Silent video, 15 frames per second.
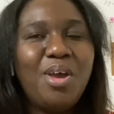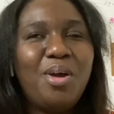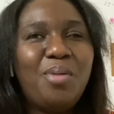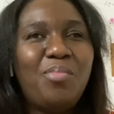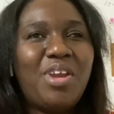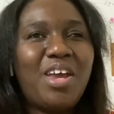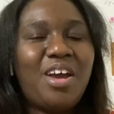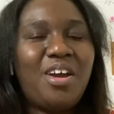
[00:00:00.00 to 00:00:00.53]

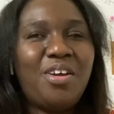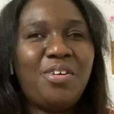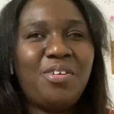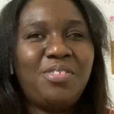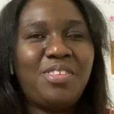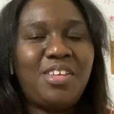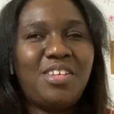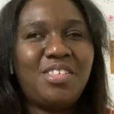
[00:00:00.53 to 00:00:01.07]
but I heard
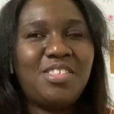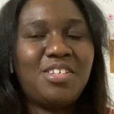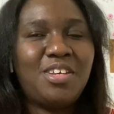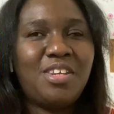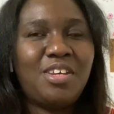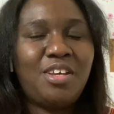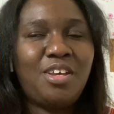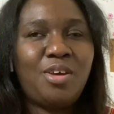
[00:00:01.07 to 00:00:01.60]
that it's going
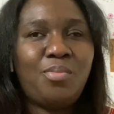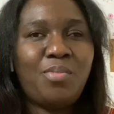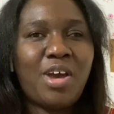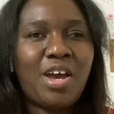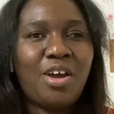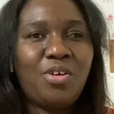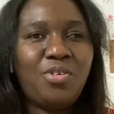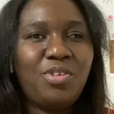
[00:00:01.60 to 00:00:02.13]
to come
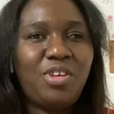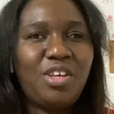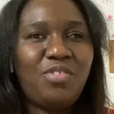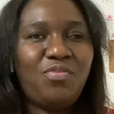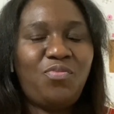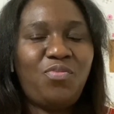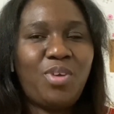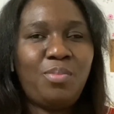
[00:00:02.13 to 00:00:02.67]
out in
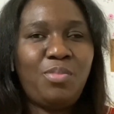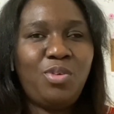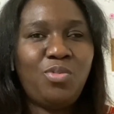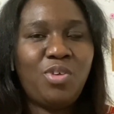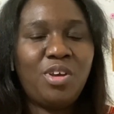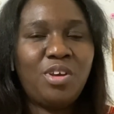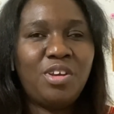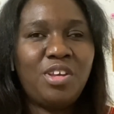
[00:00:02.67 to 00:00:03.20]

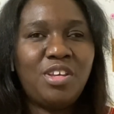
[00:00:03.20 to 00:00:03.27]
February.